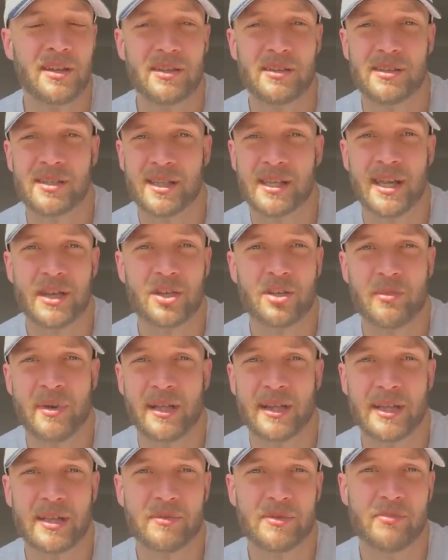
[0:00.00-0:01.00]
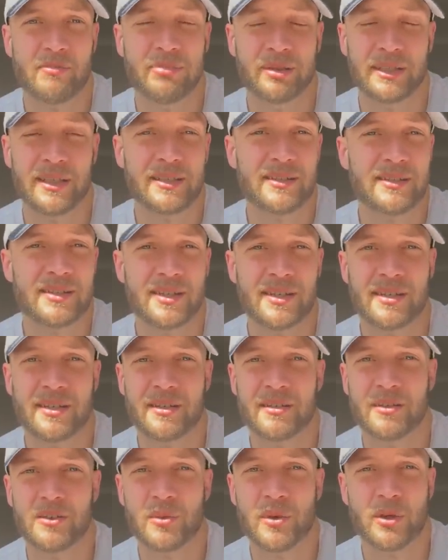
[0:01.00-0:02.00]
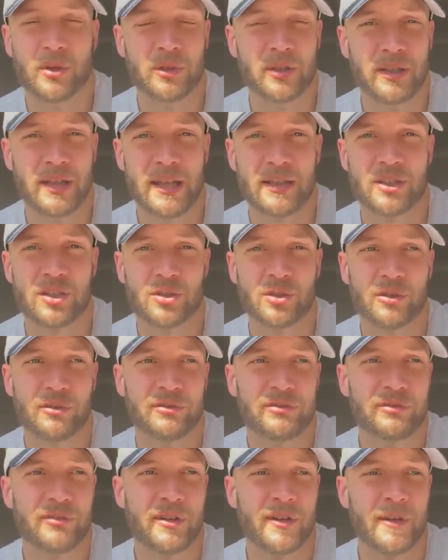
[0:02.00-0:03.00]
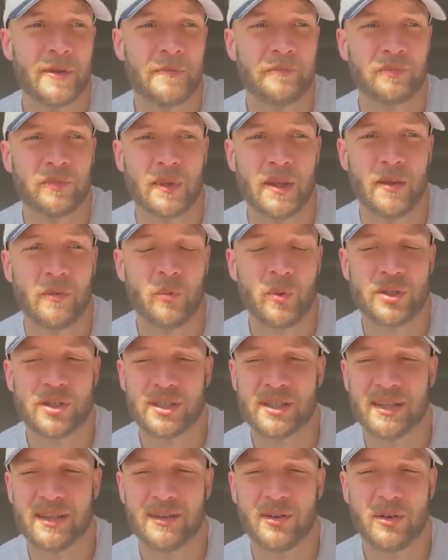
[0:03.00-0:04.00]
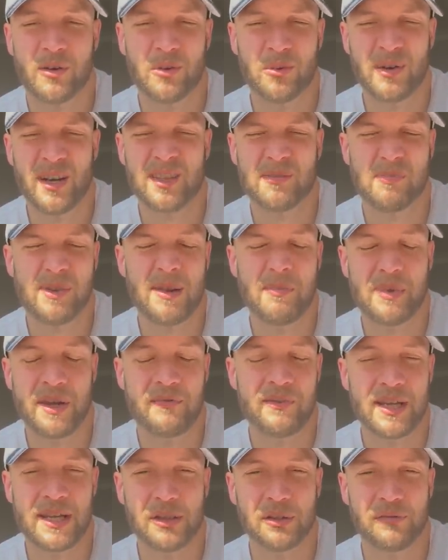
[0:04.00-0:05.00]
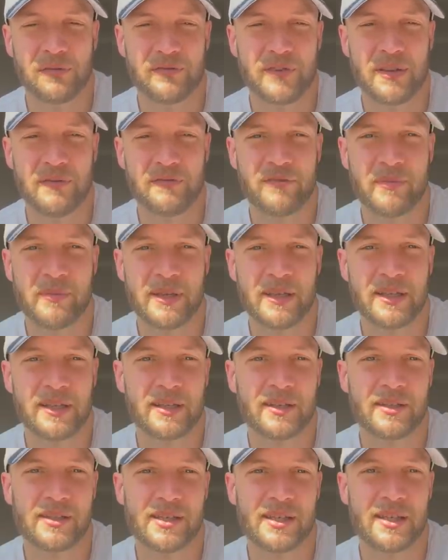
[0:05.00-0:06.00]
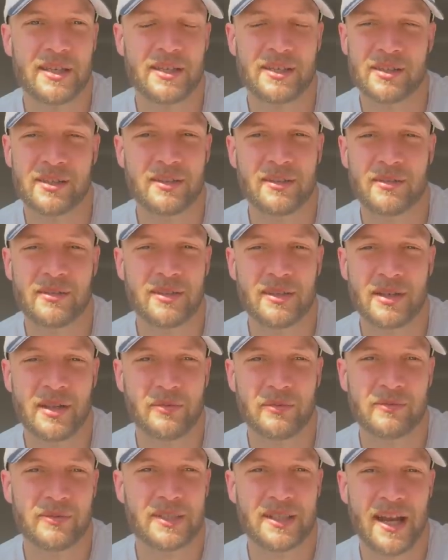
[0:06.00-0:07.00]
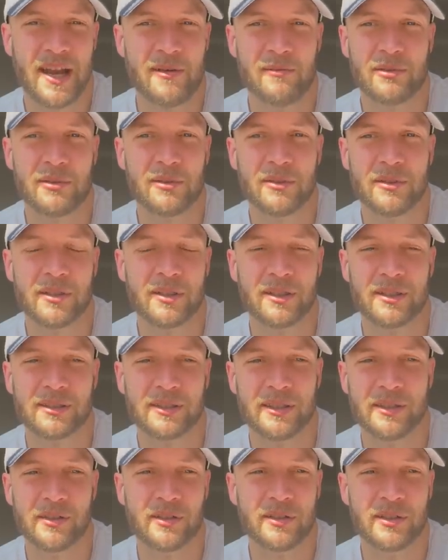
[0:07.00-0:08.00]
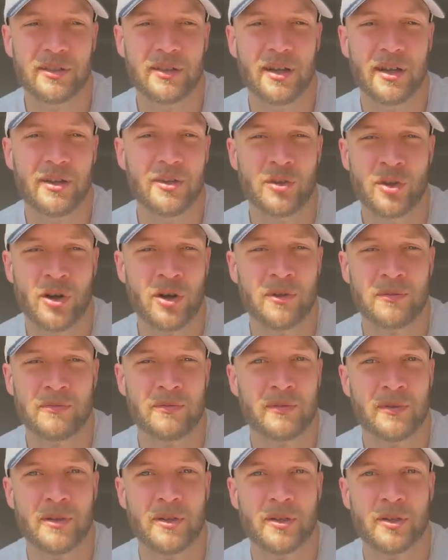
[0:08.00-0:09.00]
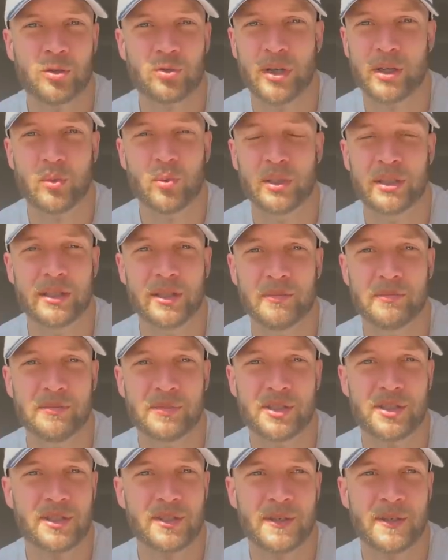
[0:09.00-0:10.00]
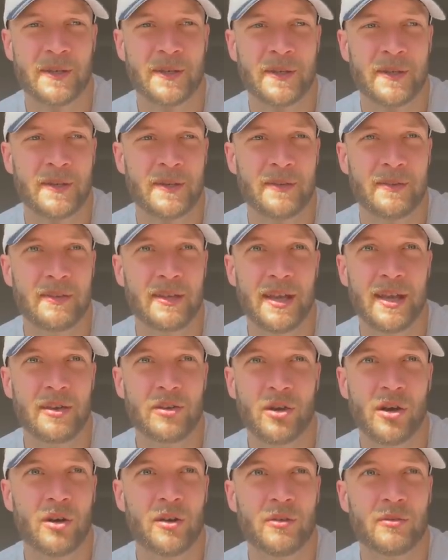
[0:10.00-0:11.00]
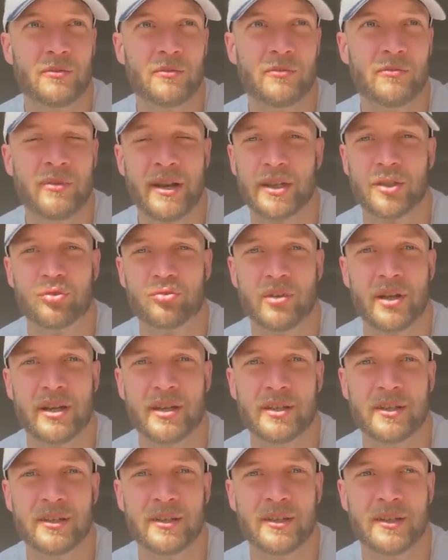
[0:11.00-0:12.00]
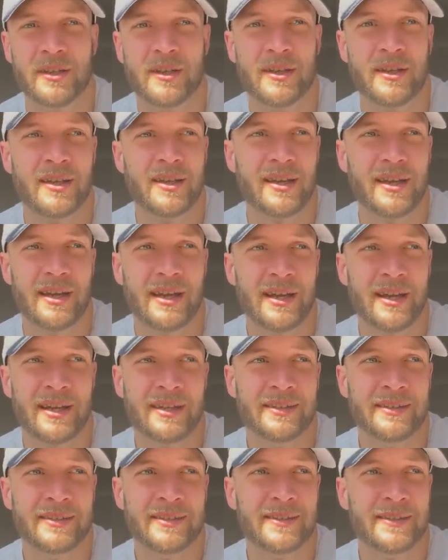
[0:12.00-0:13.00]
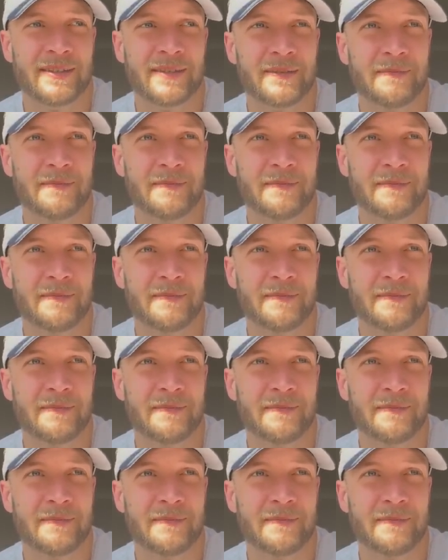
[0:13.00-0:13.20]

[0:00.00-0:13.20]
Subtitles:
to get Jamal Adams blitzing and doing all of that stuff, which has always been a bit of an ill fit for me, because he isn't, you know, Carroll and Clint Hurt are not Greg Williams. They're not Rex Ryan. And